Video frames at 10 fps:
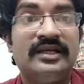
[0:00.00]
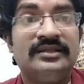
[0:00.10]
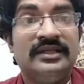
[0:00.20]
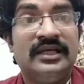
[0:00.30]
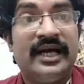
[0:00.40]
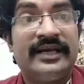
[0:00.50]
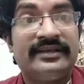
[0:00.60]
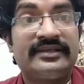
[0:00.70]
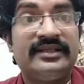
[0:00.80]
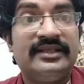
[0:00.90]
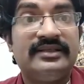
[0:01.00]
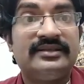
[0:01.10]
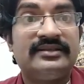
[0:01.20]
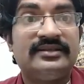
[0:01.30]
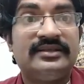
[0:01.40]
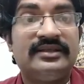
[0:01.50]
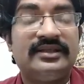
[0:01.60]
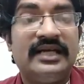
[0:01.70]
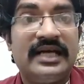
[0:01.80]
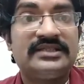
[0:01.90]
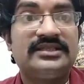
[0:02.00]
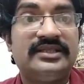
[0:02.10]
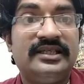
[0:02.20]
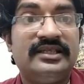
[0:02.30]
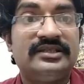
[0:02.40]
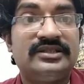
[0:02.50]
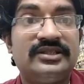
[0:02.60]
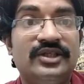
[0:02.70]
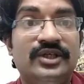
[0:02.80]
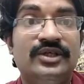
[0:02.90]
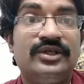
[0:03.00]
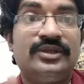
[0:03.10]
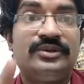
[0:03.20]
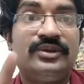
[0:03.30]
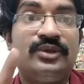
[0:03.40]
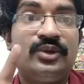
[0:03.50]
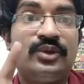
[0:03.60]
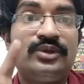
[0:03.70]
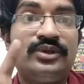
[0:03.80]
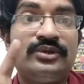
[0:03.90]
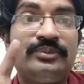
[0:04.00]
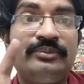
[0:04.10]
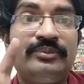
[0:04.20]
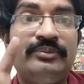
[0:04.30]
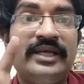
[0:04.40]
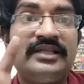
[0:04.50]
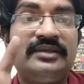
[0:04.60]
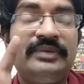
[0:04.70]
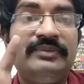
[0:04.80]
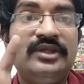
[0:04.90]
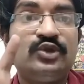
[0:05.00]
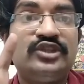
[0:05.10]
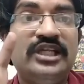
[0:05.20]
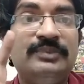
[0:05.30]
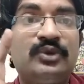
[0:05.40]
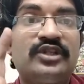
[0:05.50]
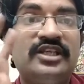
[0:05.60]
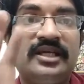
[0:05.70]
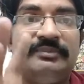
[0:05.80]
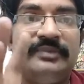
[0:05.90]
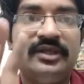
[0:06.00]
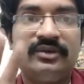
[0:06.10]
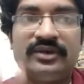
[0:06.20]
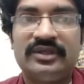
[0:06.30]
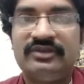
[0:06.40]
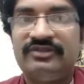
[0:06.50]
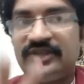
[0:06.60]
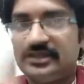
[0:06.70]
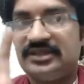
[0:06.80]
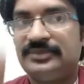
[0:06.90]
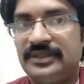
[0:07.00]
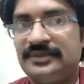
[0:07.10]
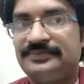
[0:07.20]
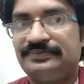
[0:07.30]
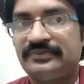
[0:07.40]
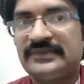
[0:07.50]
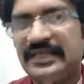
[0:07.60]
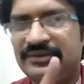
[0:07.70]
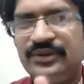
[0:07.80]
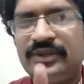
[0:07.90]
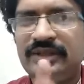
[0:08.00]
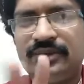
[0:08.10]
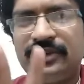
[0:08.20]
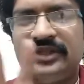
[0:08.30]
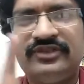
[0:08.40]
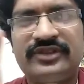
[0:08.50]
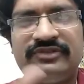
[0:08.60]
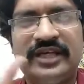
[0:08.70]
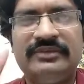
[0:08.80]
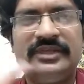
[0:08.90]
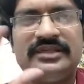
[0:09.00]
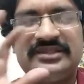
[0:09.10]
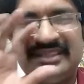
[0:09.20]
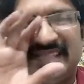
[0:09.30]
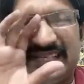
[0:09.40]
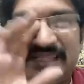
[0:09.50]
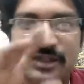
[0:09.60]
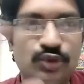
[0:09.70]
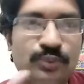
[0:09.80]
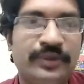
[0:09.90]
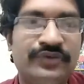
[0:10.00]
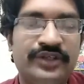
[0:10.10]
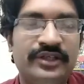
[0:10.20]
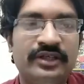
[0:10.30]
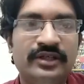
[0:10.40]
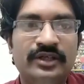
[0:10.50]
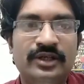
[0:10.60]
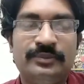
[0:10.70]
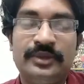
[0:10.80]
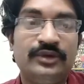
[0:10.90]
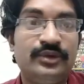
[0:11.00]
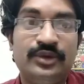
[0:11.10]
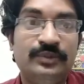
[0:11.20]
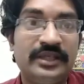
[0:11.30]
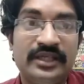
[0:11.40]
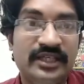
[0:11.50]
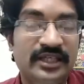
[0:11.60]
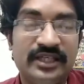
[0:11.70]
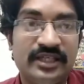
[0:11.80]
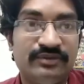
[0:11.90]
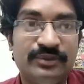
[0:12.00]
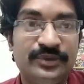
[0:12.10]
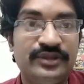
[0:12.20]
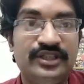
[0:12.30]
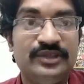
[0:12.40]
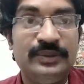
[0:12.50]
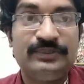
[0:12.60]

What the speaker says: Another thing, last thing is, don't make the baby to sleep on the tummy during the first month. You can do it for 5 minutes and under supervision, but you should be really careful, because these people